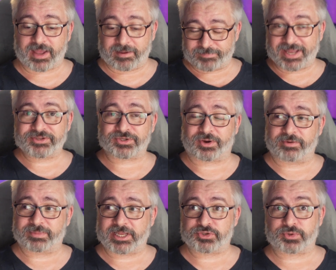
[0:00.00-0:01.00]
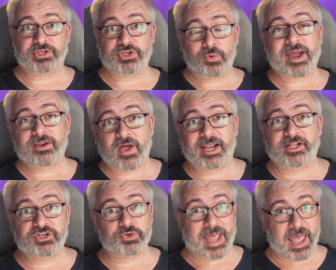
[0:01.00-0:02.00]
about your home country, you're unlikely
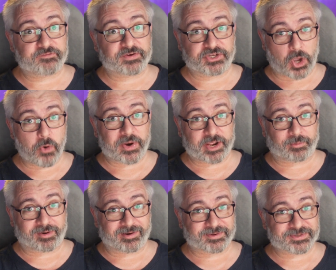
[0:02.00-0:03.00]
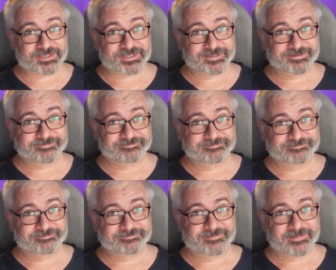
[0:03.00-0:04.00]
to ever go anywhere else,
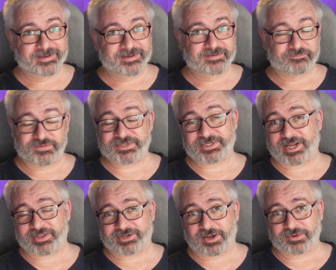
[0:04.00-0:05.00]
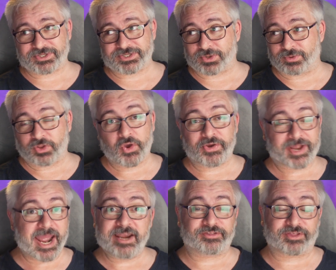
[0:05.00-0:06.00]
visit other cultures, or learn
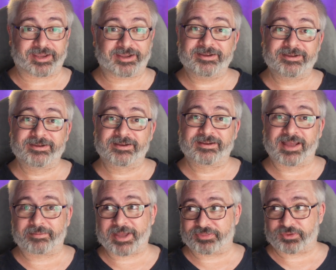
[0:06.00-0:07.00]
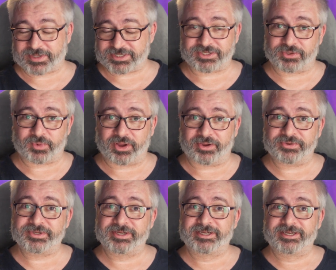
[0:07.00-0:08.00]
anything about the rest of the world.
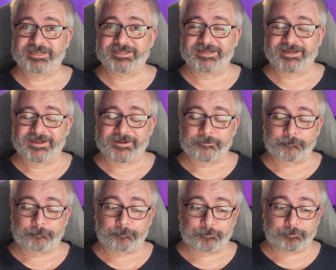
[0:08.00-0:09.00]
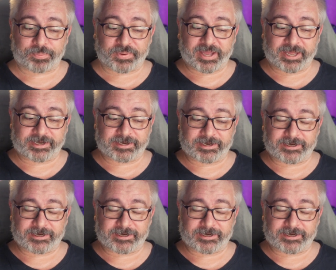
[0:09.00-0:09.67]
But